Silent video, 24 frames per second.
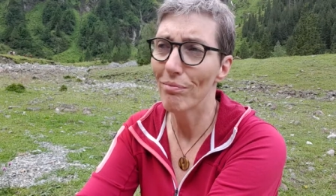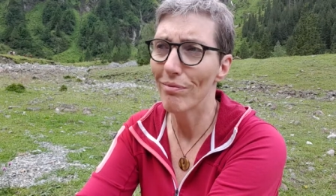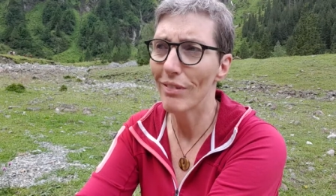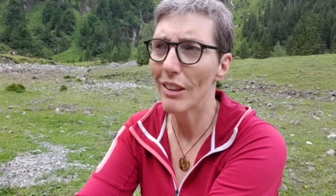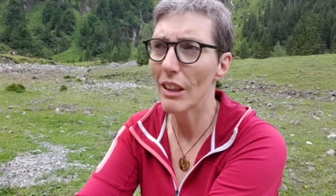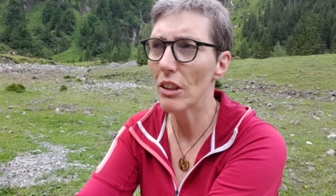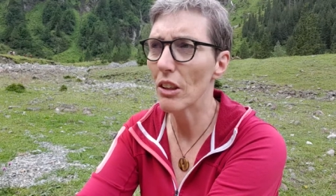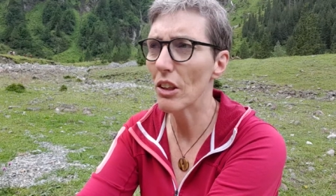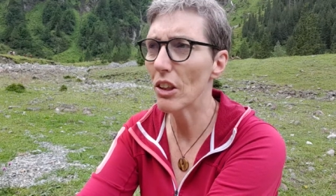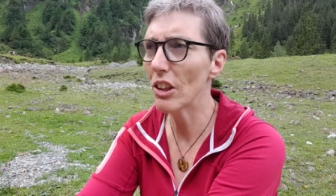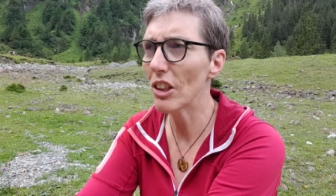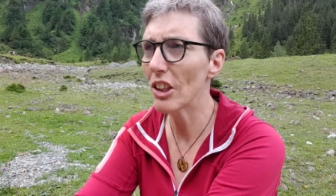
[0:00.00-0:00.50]

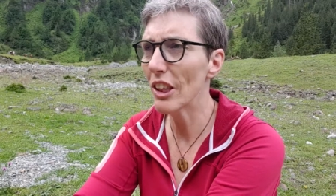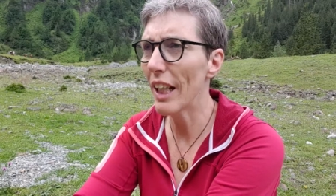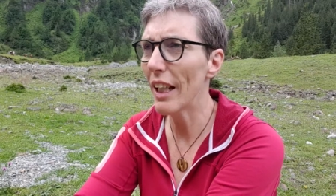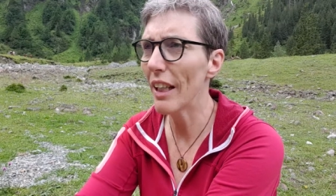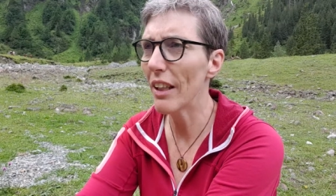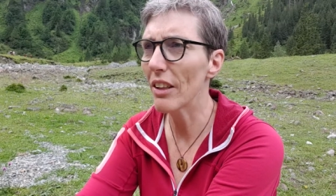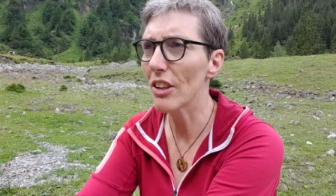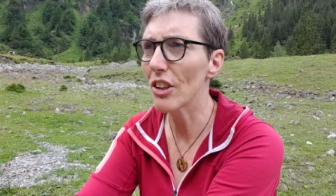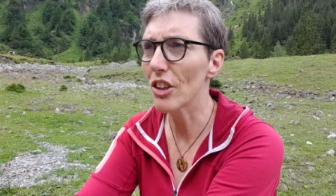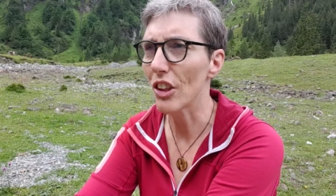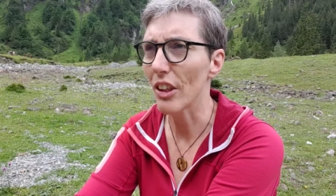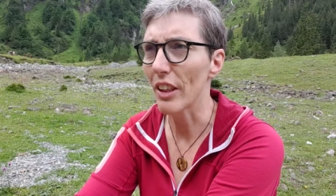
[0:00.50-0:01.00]
It's
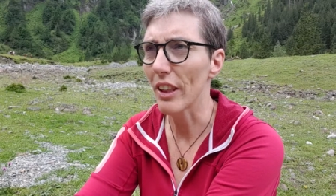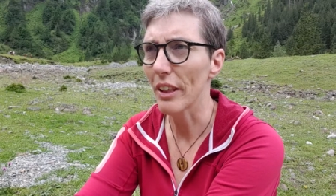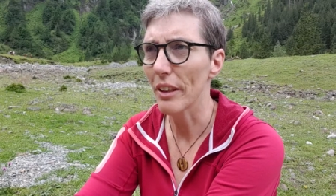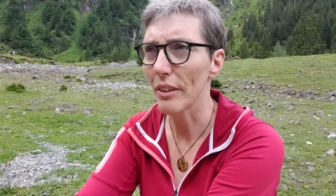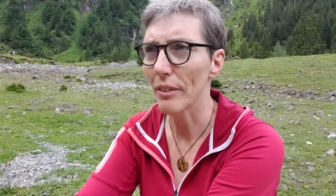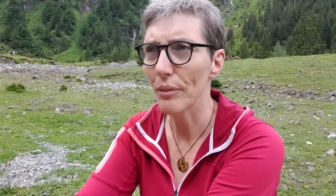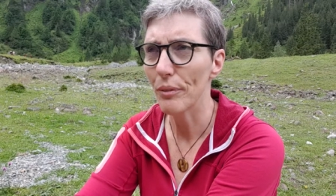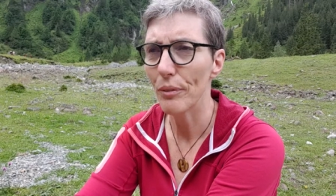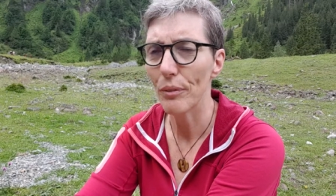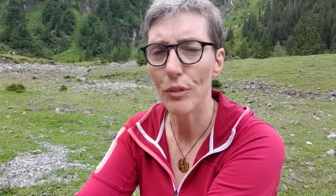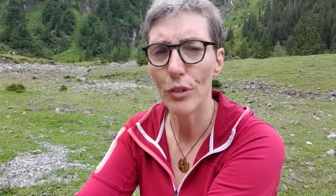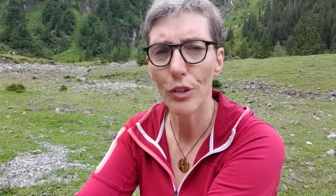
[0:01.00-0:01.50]
challenging
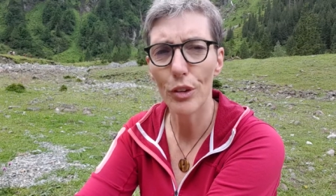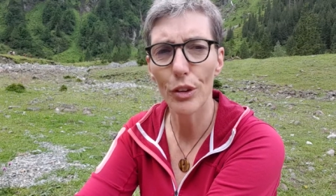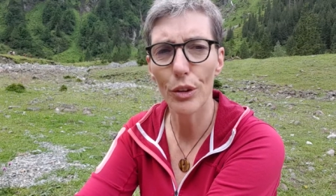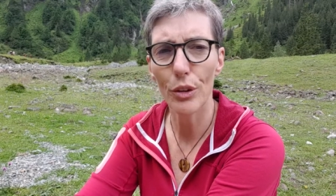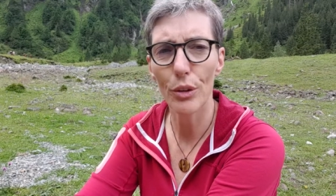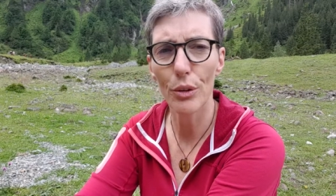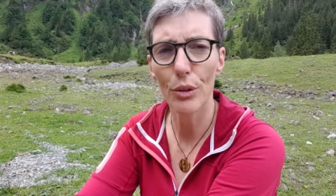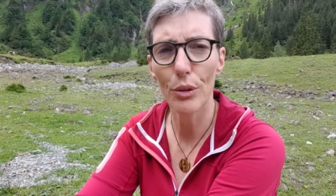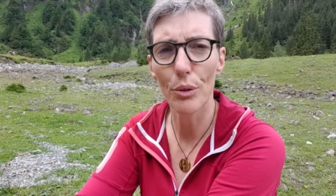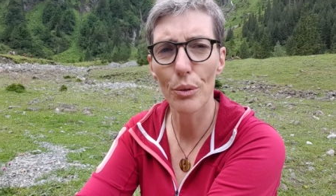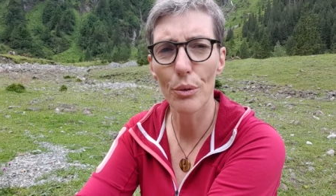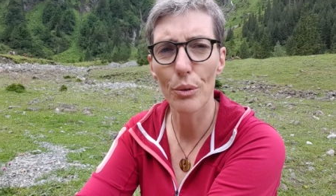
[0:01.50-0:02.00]

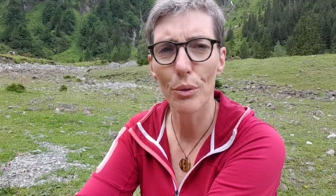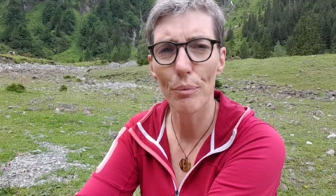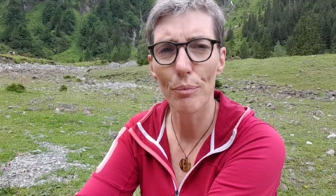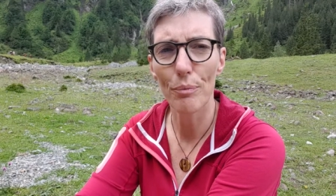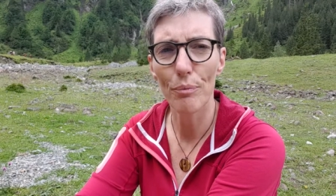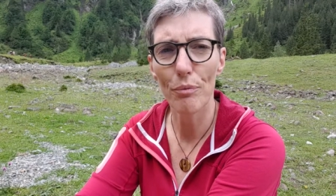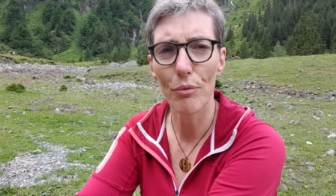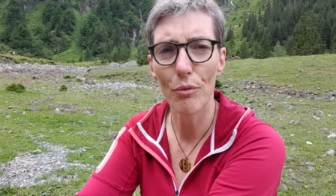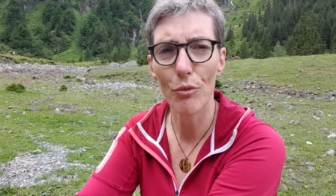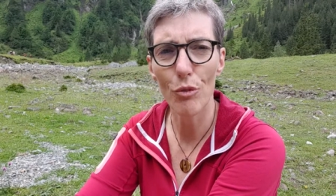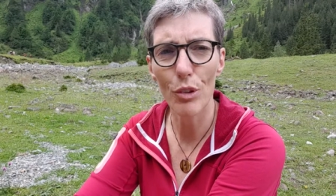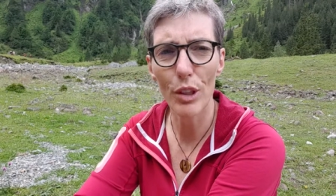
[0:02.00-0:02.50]
to
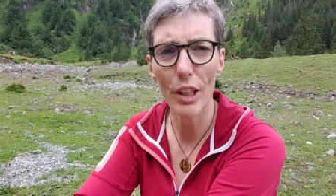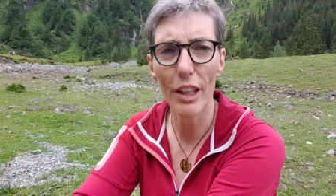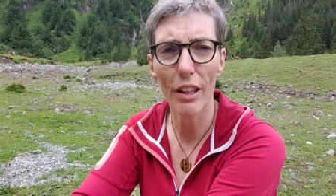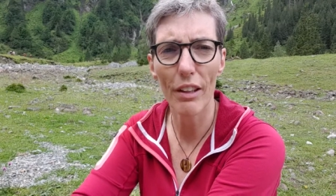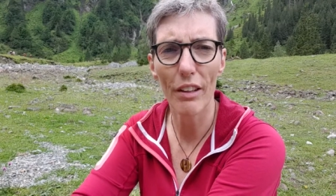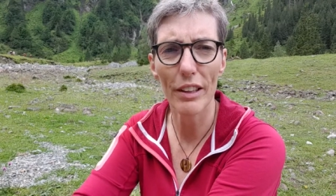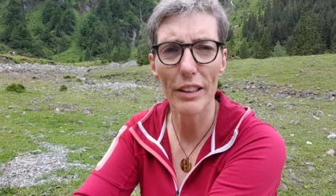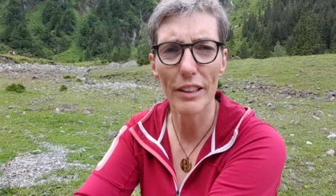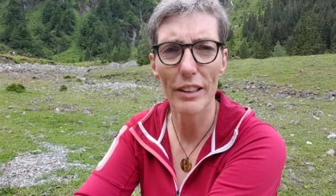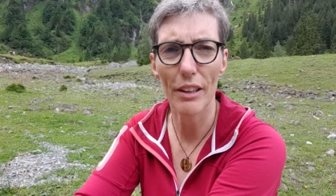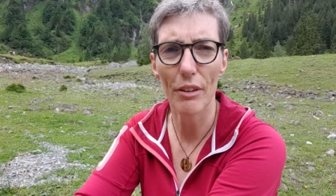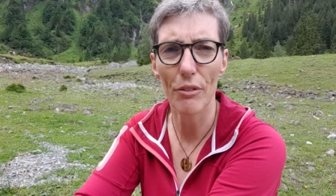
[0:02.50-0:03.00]

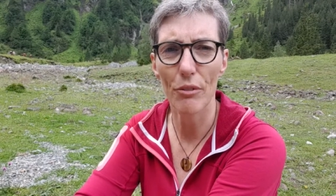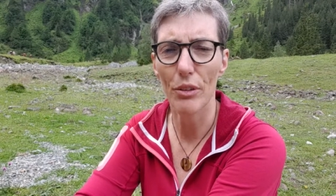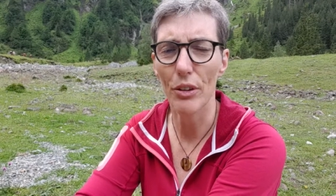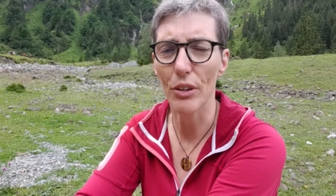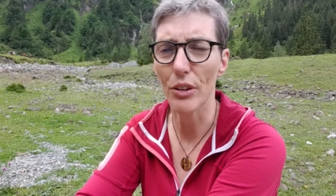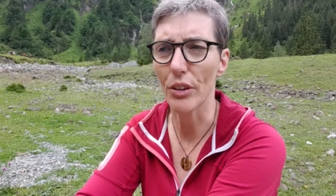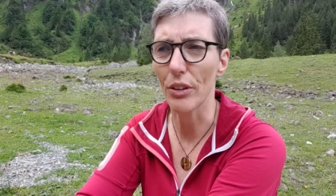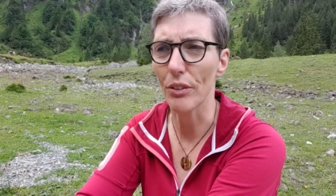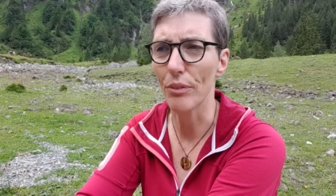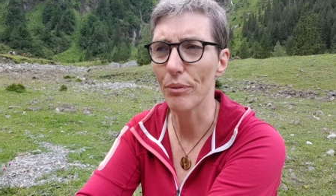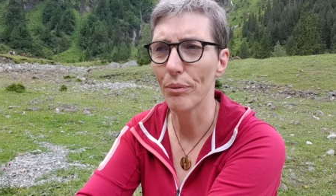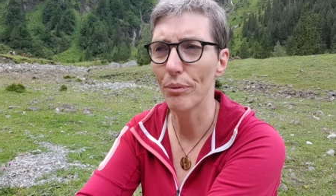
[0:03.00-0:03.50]
realize that
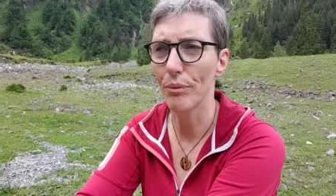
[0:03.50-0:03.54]
vision